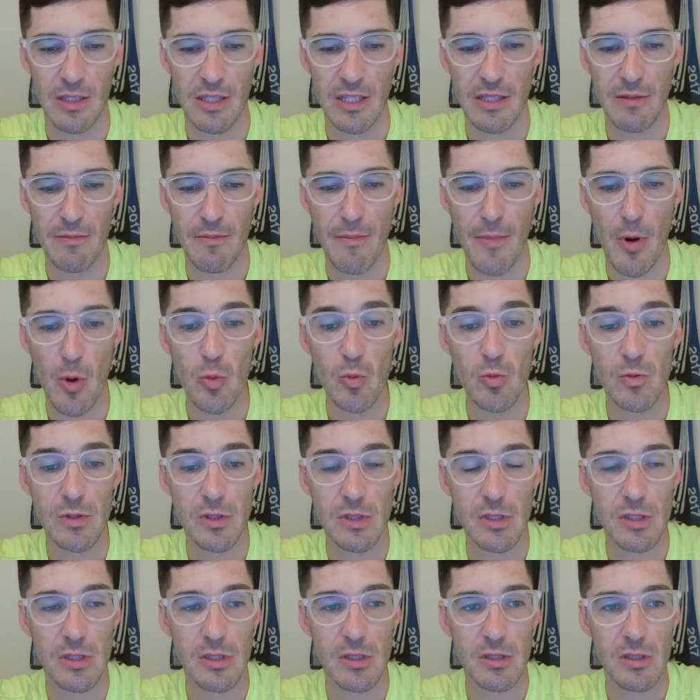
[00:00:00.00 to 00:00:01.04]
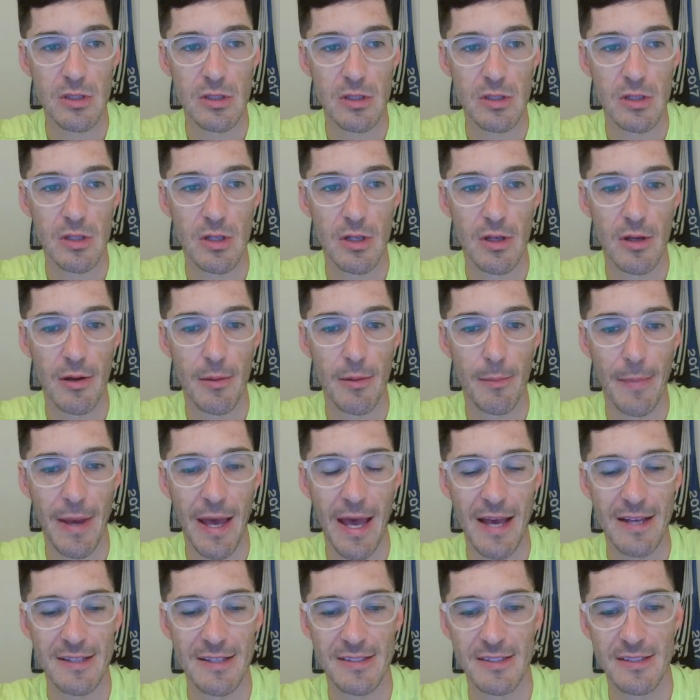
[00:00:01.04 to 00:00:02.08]
Emotes.
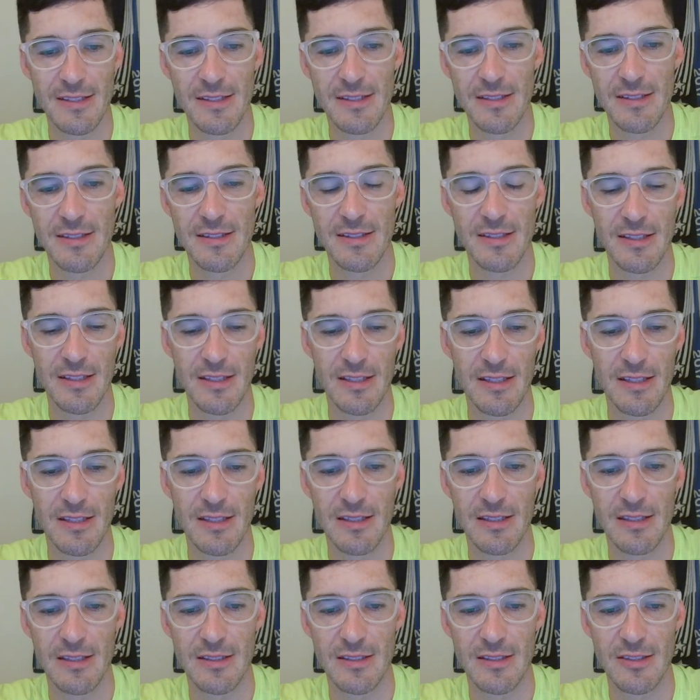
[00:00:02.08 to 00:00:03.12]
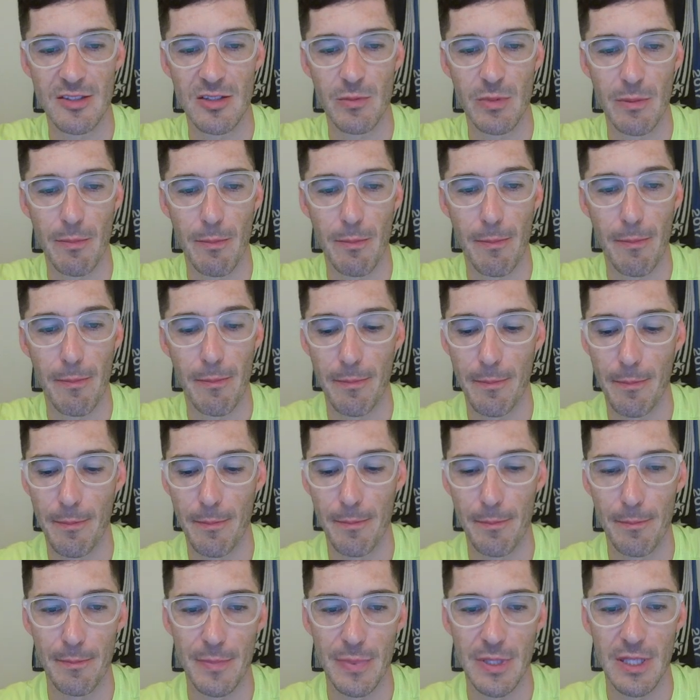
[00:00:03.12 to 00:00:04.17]
Passes could be
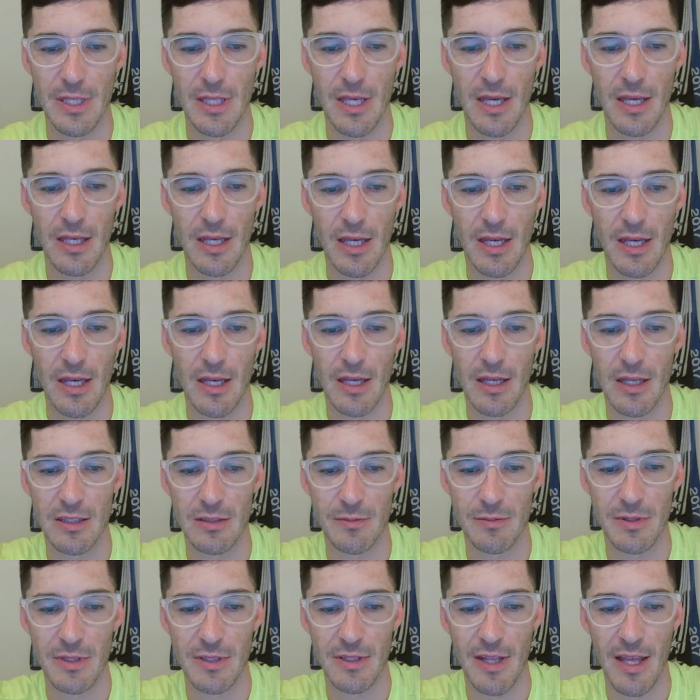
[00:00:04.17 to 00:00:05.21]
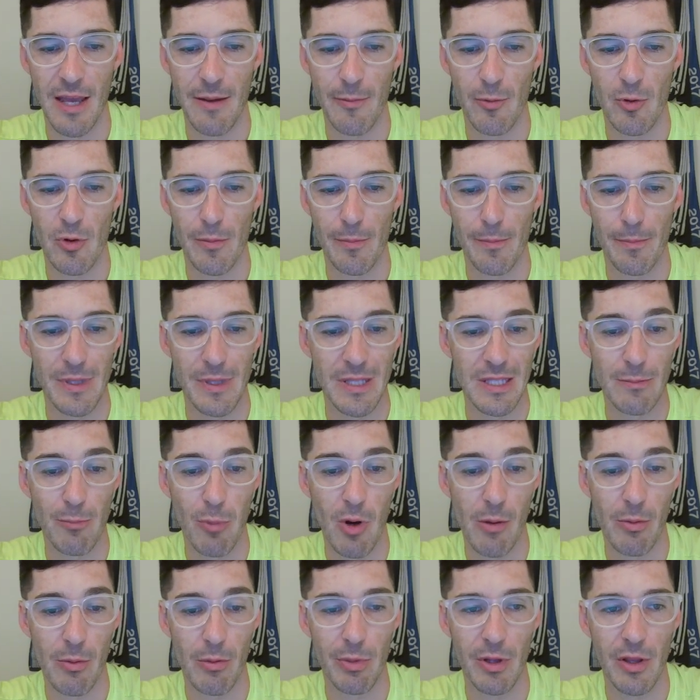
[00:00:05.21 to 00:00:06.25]
BAA. Is being M or B
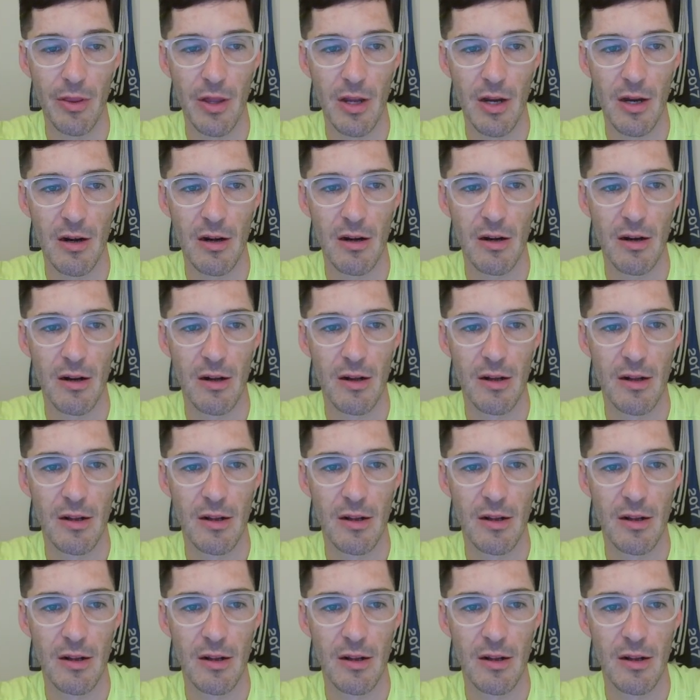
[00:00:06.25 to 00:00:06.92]
probably there.